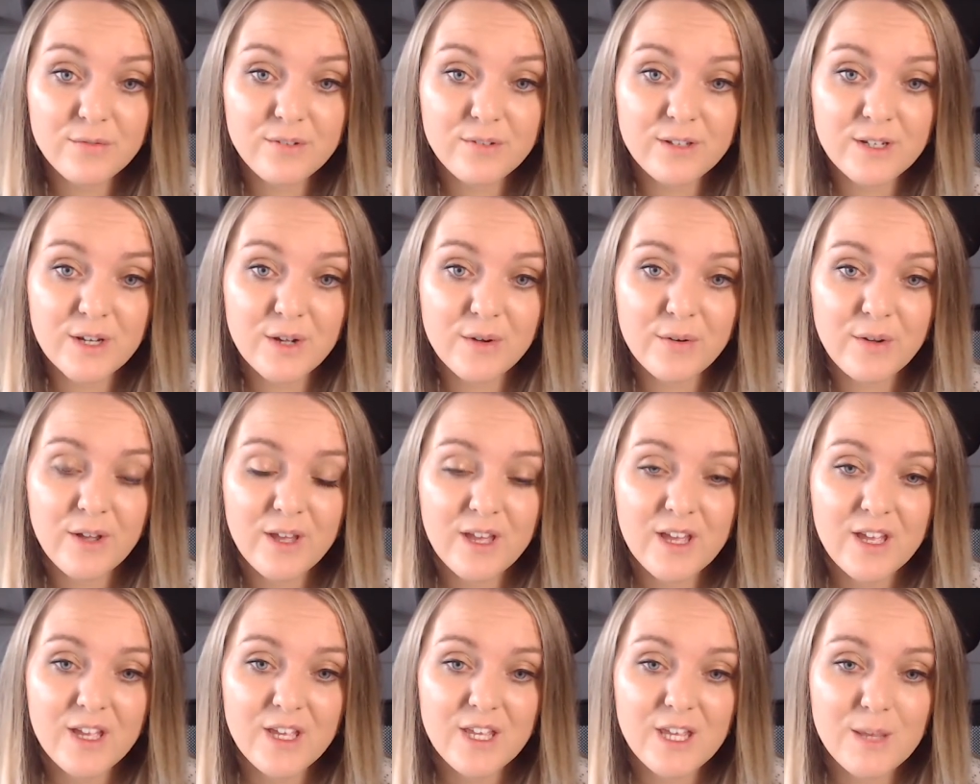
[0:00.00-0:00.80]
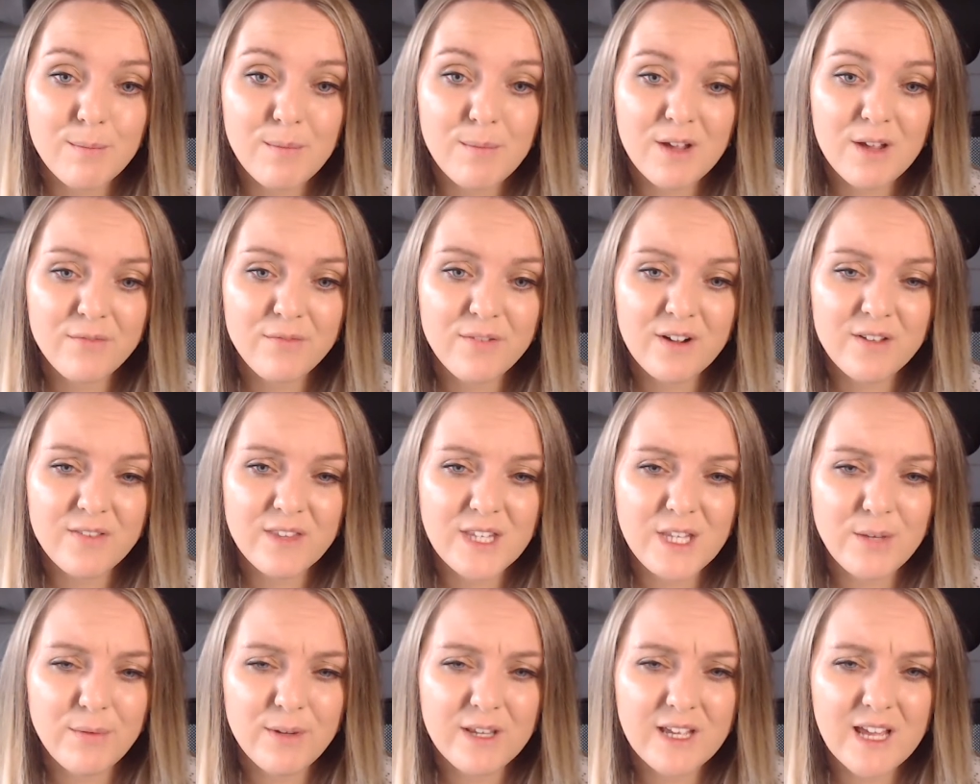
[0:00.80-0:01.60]
You might find that
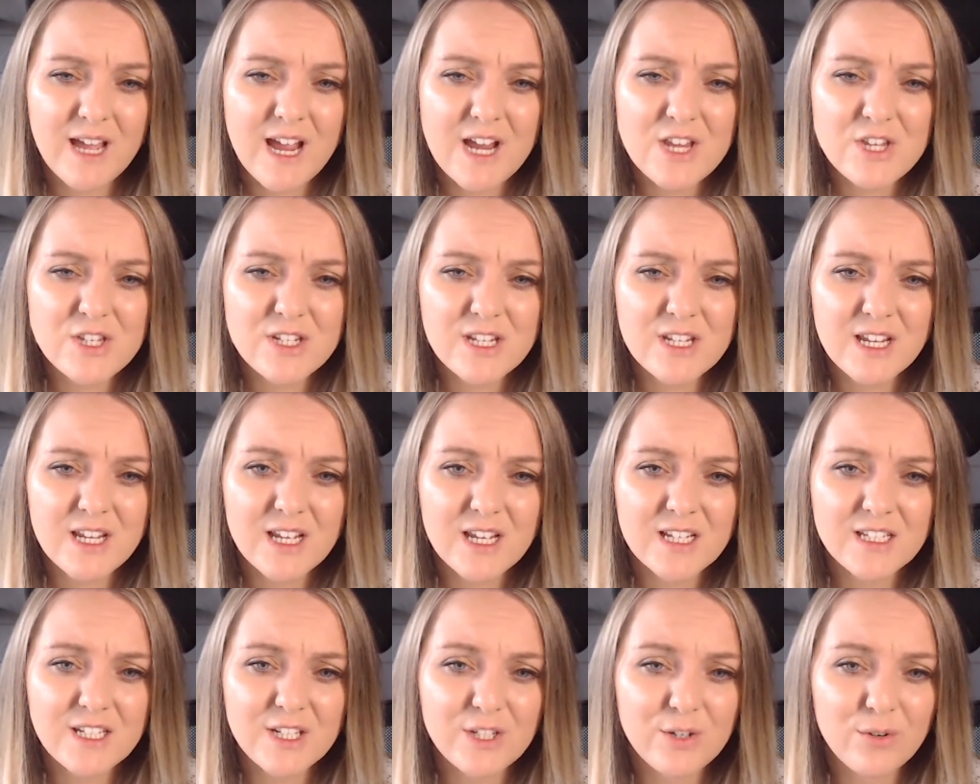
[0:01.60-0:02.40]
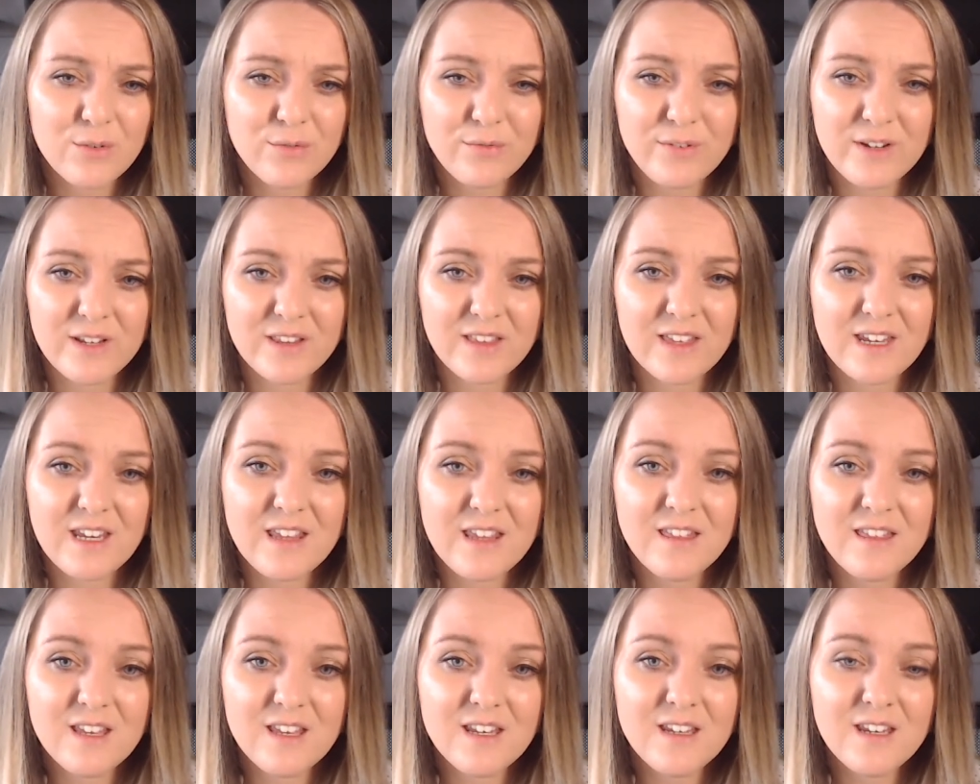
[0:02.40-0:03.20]
you engage in it and you don't feel
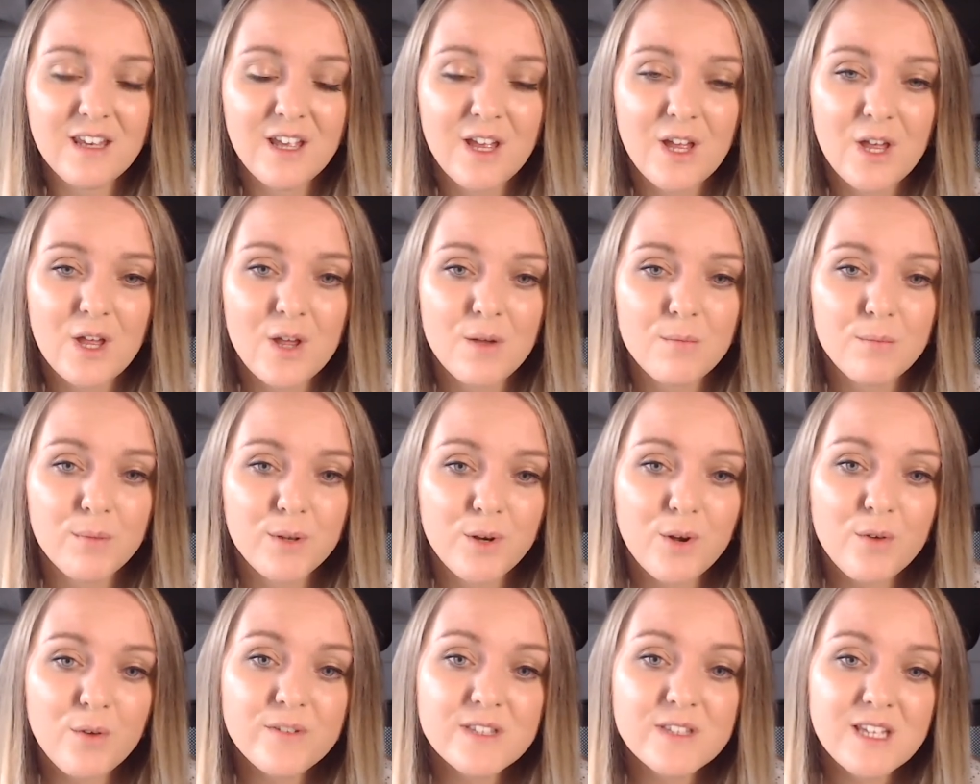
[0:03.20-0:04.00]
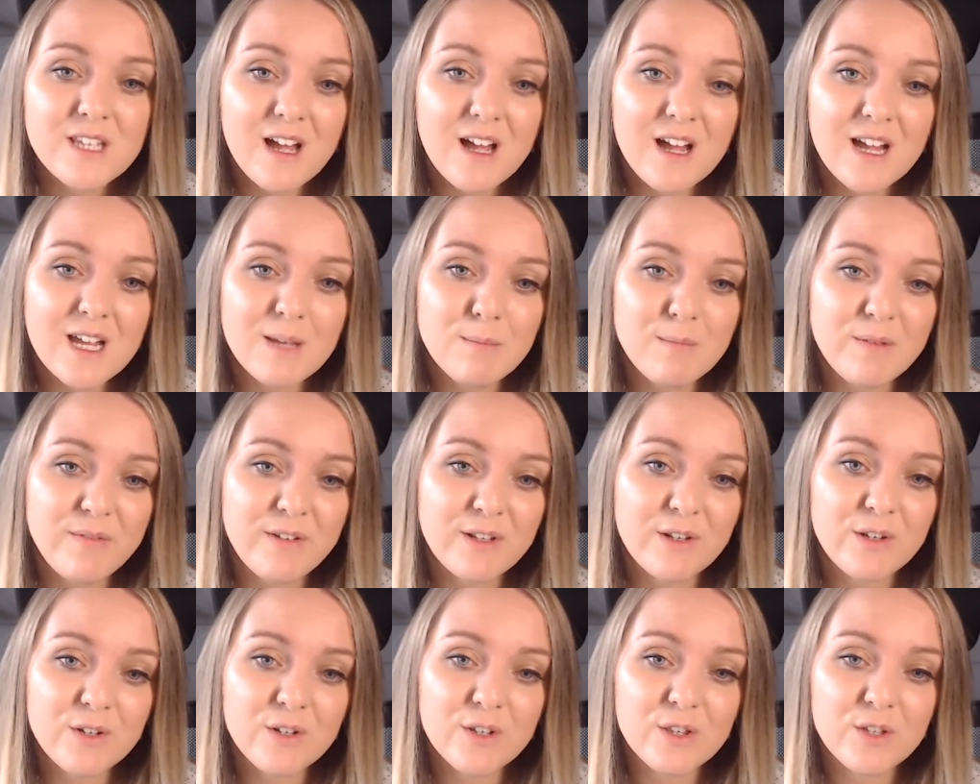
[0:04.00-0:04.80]
anything, but over time, if you
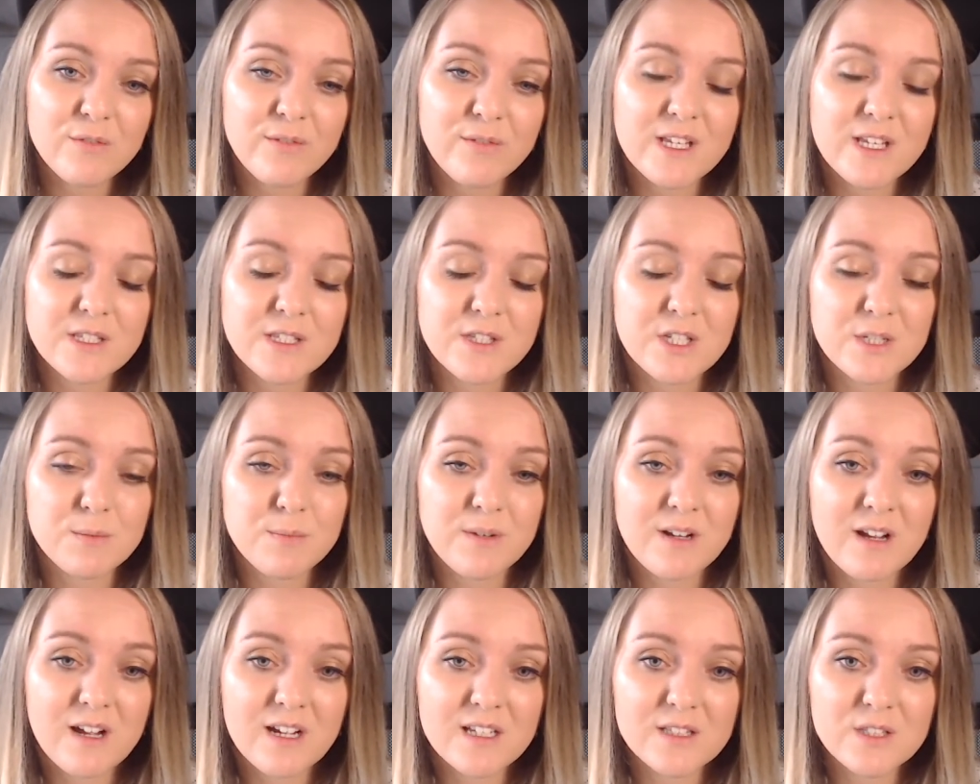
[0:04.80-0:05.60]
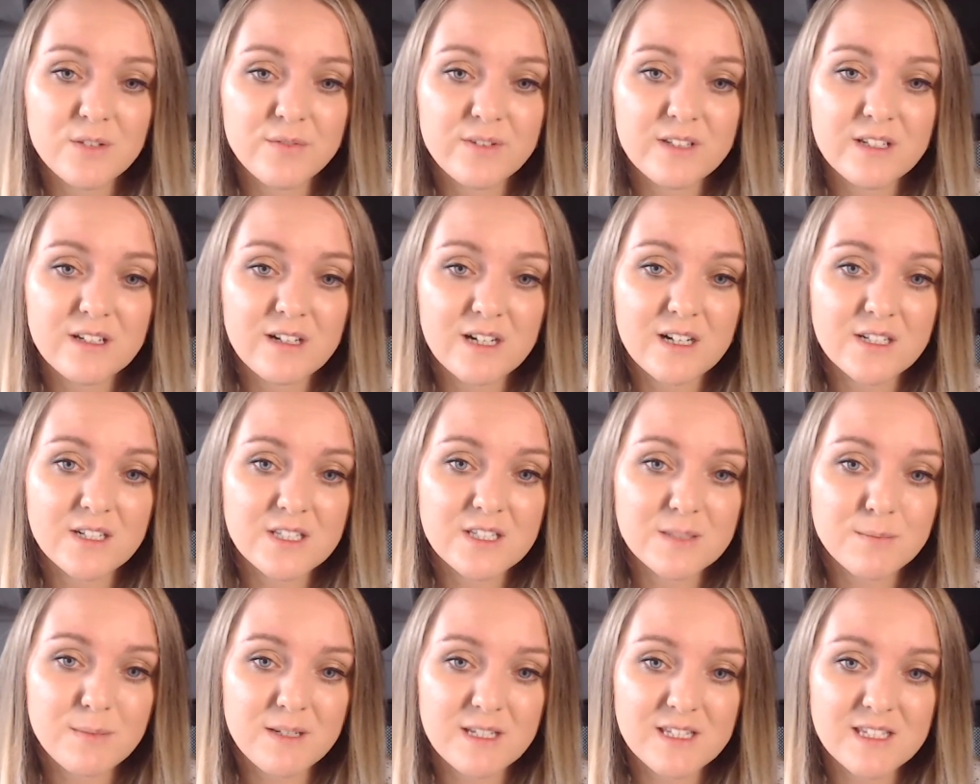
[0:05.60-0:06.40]
look at the research behind loving
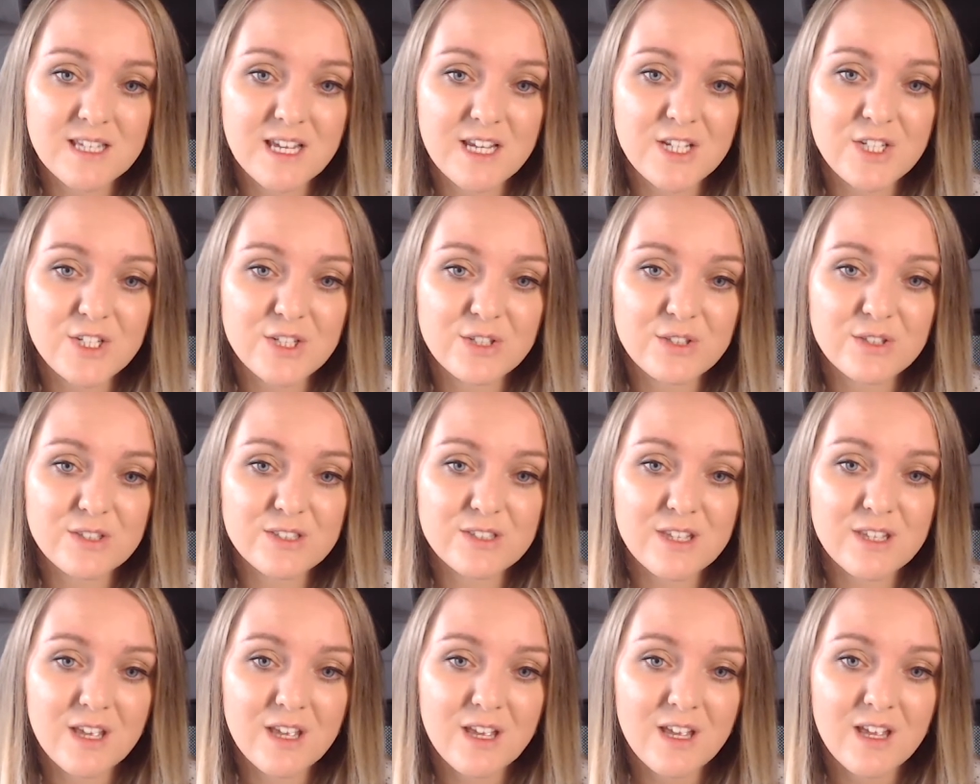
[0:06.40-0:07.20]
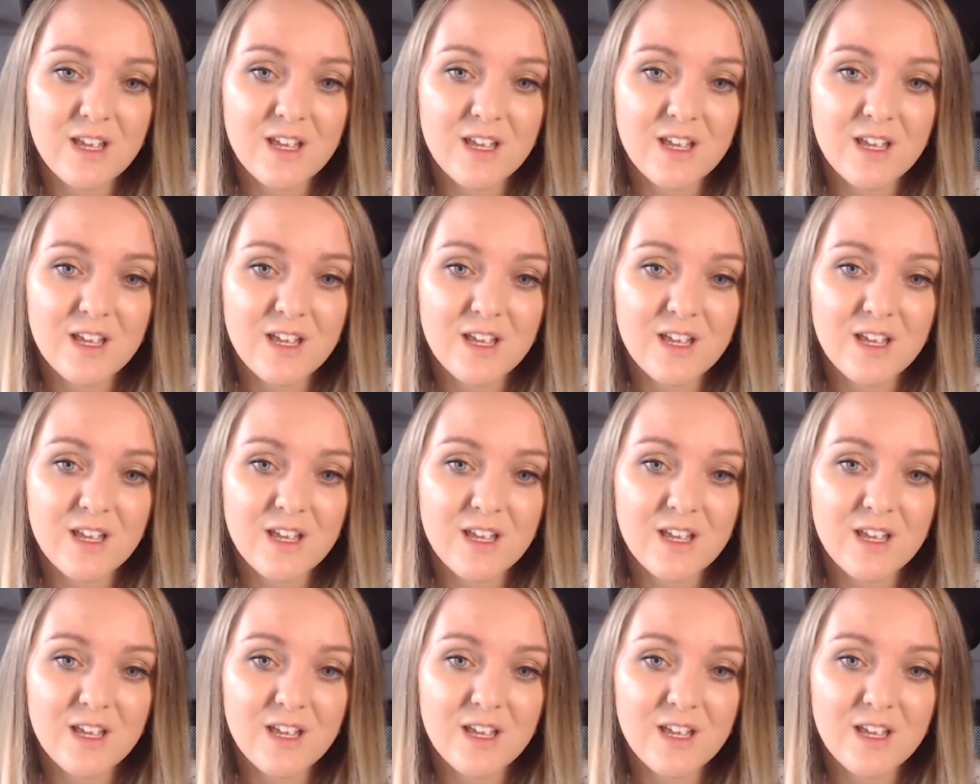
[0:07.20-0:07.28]
kindness meditations,